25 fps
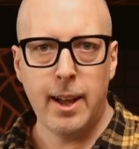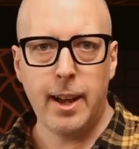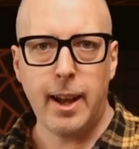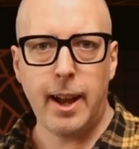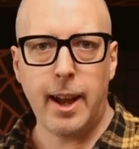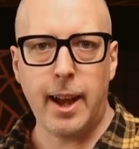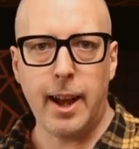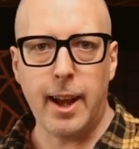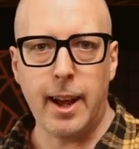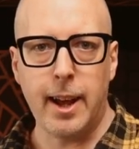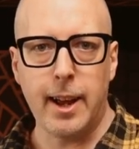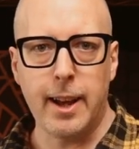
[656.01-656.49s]

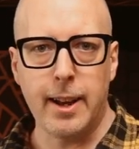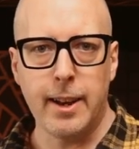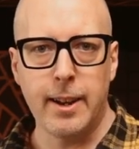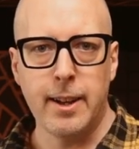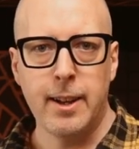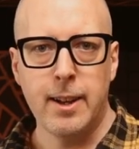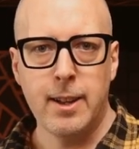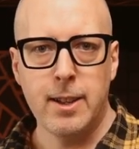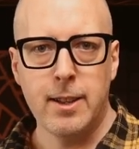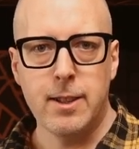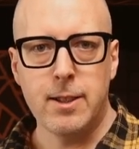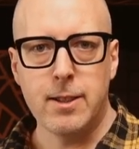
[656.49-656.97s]
and
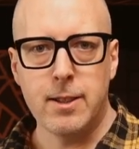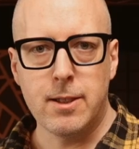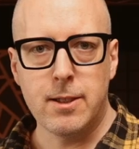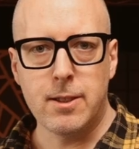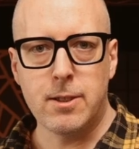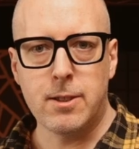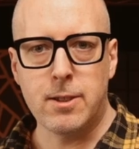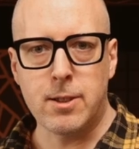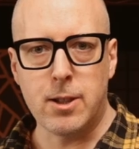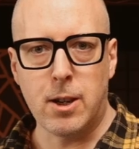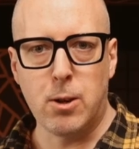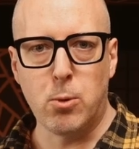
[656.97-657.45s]

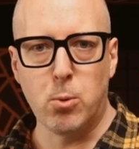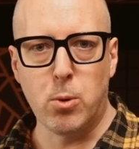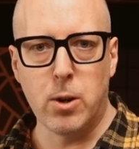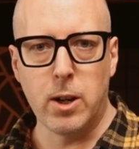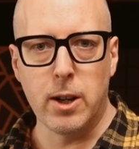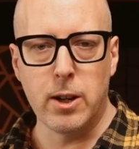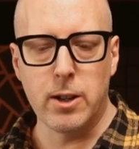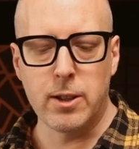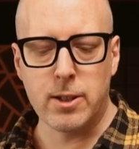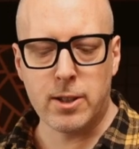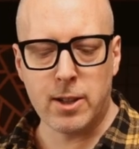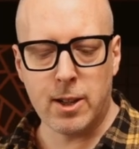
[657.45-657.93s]

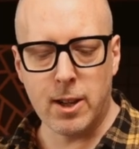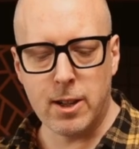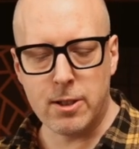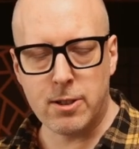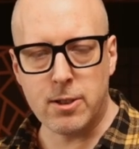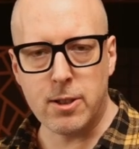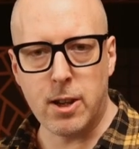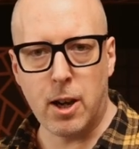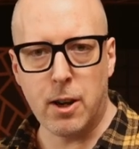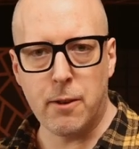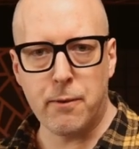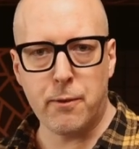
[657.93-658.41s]
someone cuts
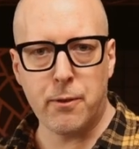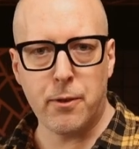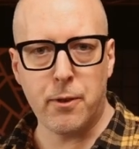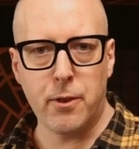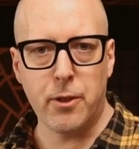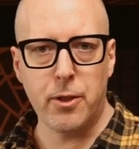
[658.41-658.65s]
off